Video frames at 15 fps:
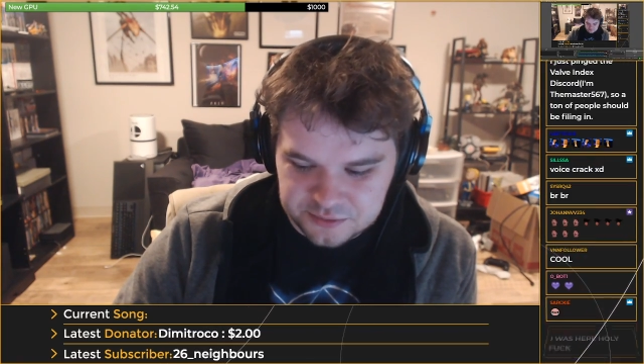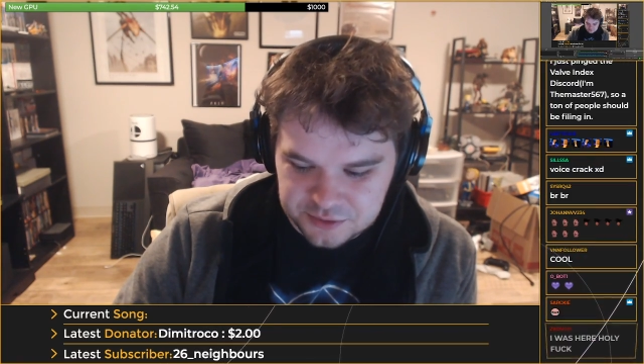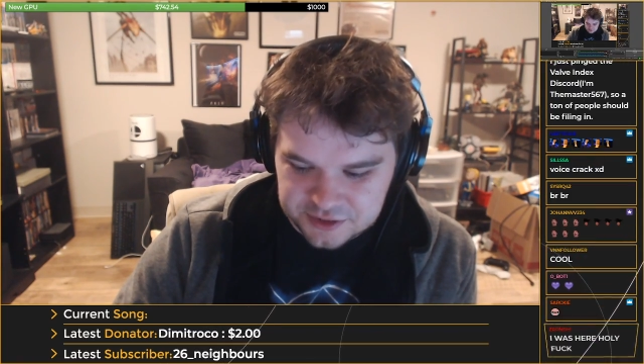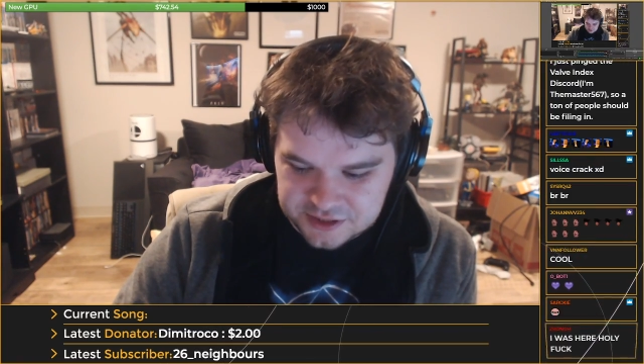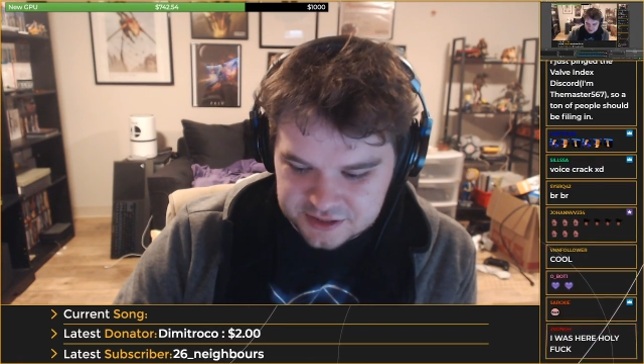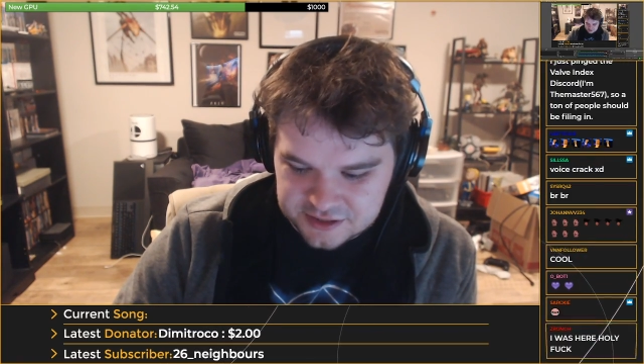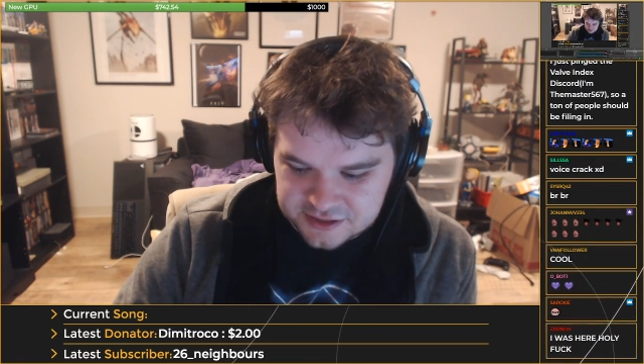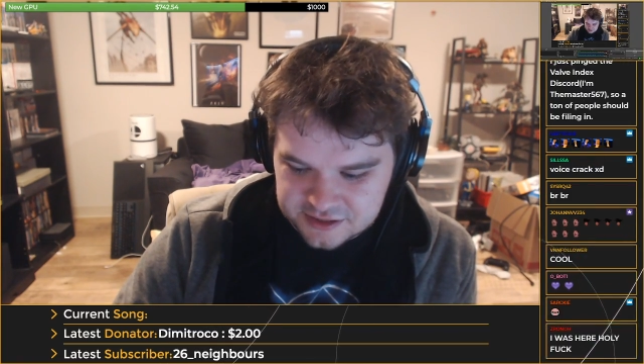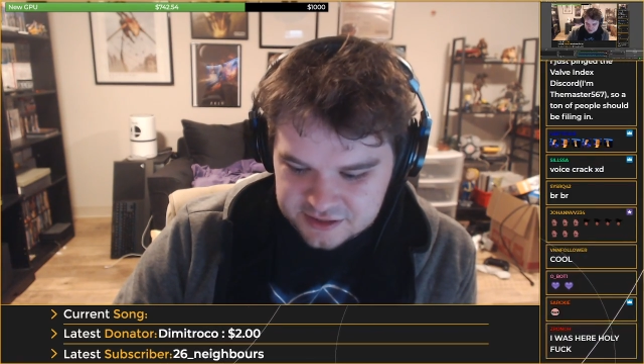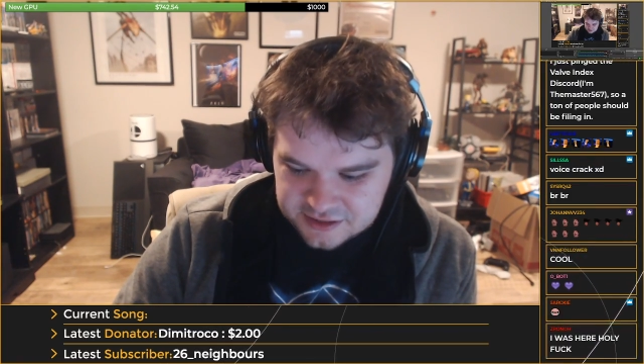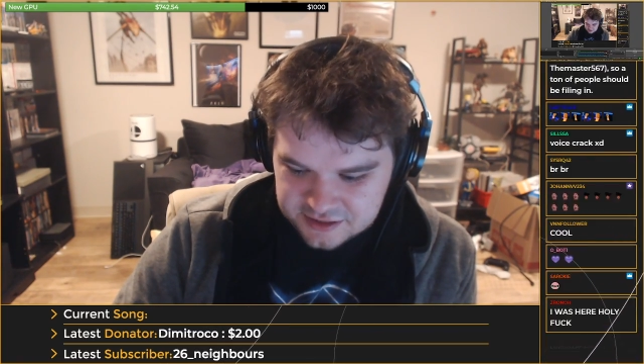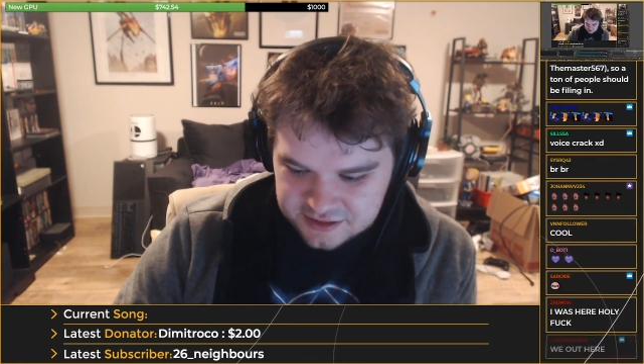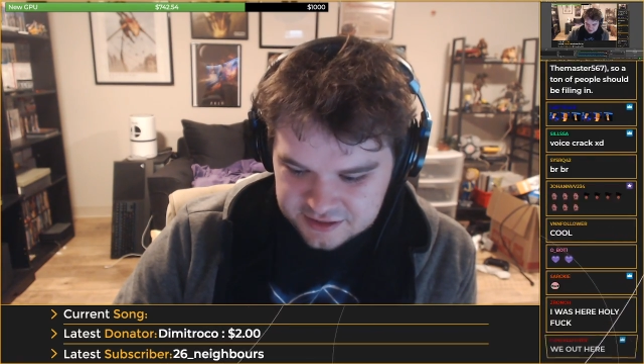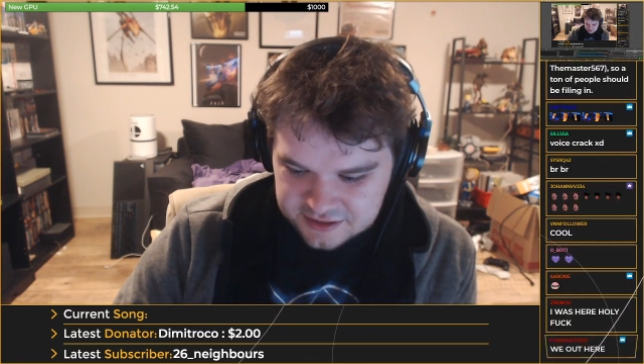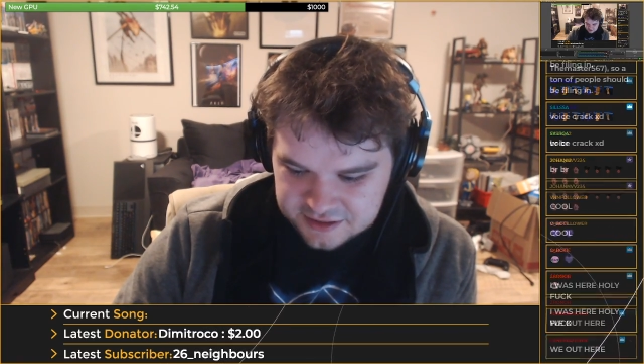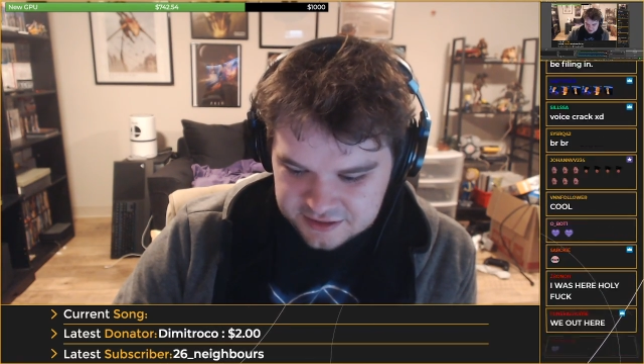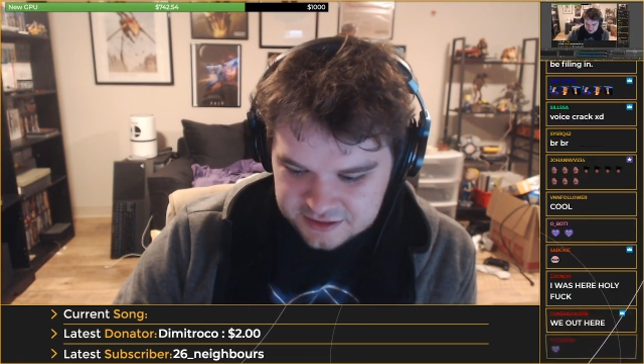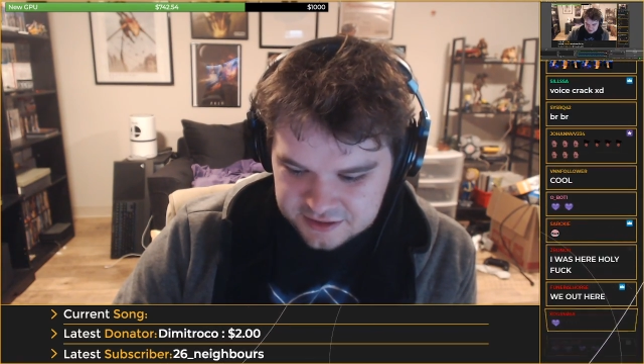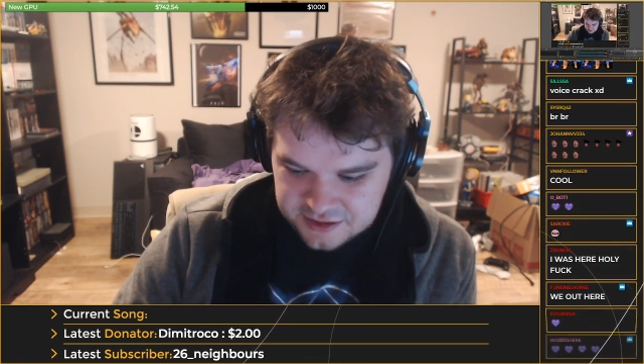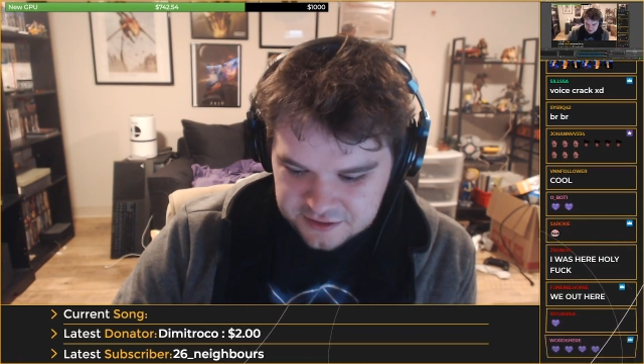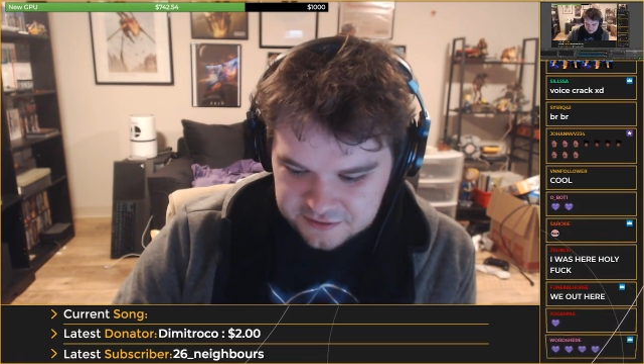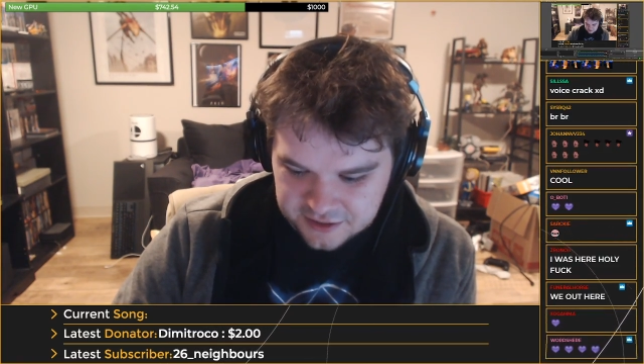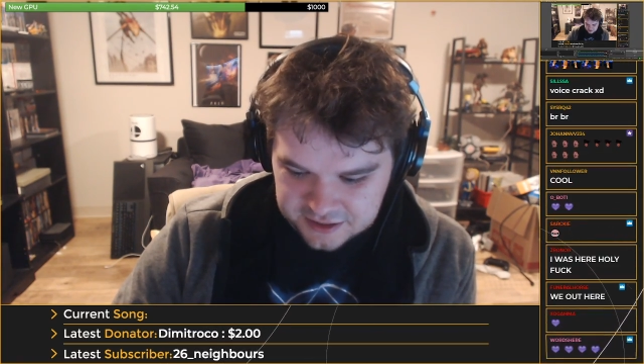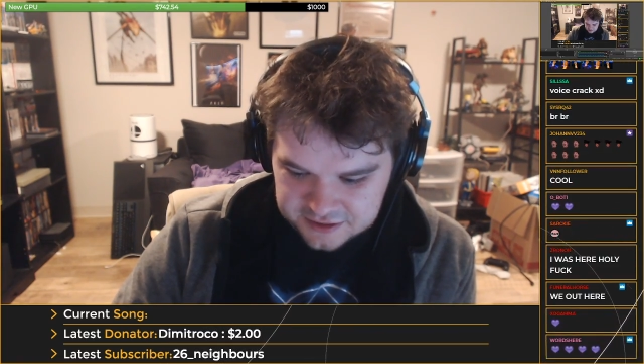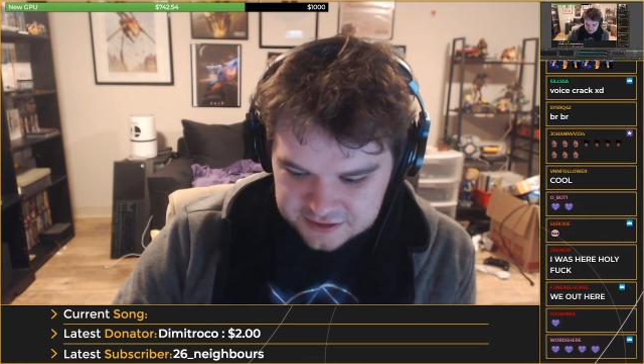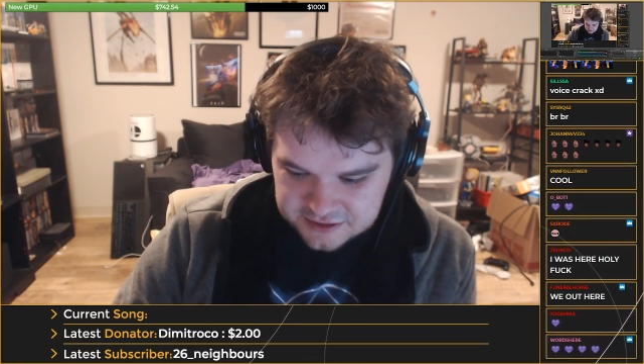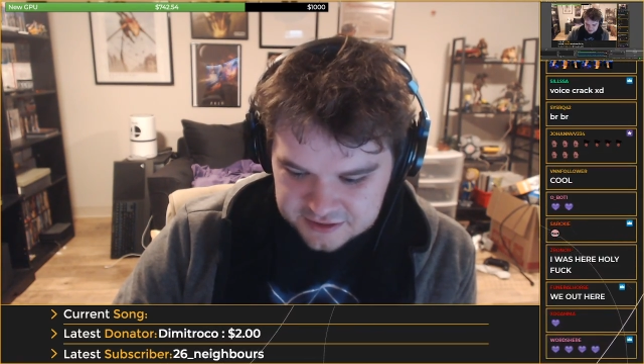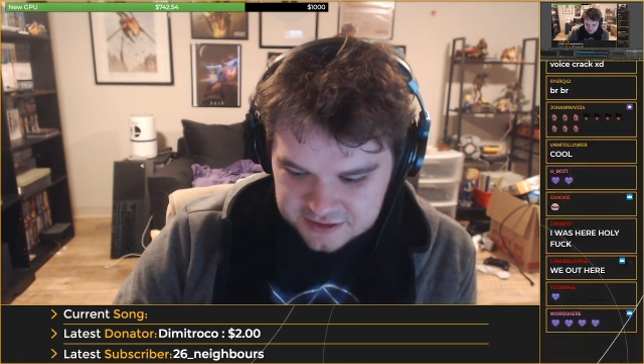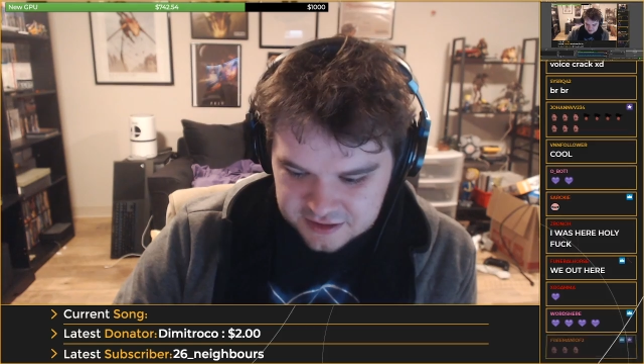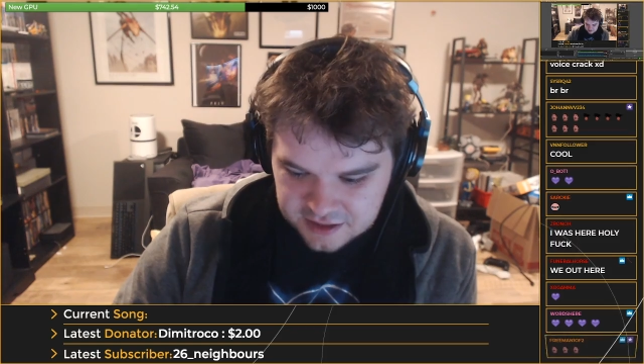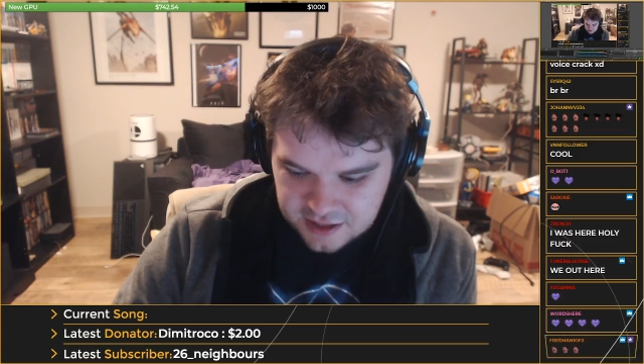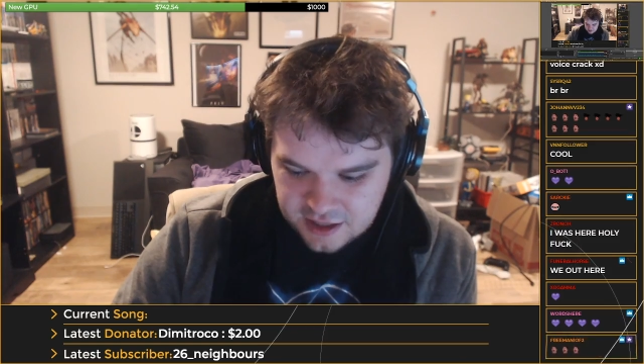which is affected.